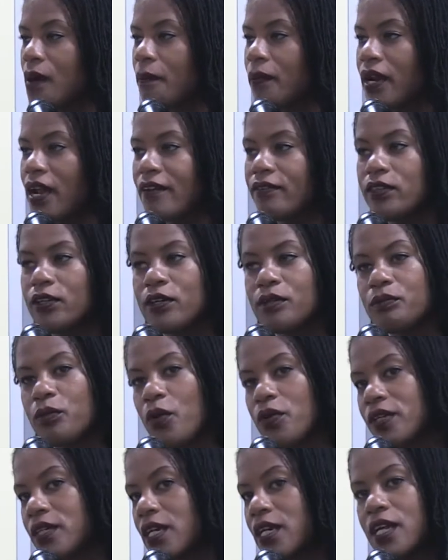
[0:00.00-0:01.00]
but I've learned
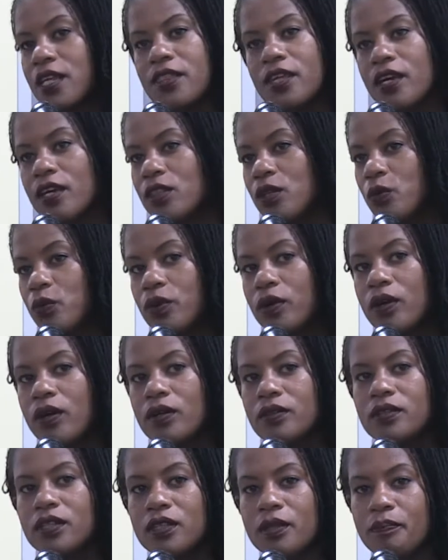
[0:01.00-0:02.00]
more than anything in the
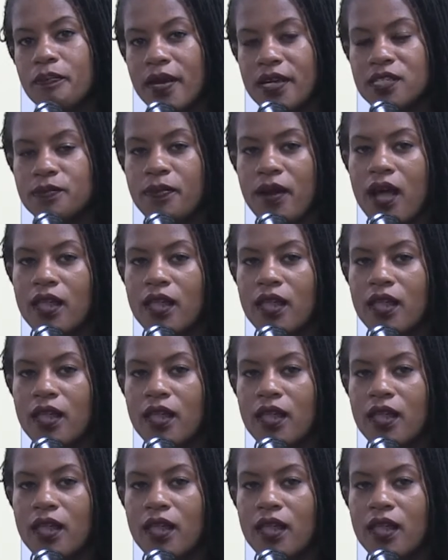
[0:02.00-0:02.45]
world that the best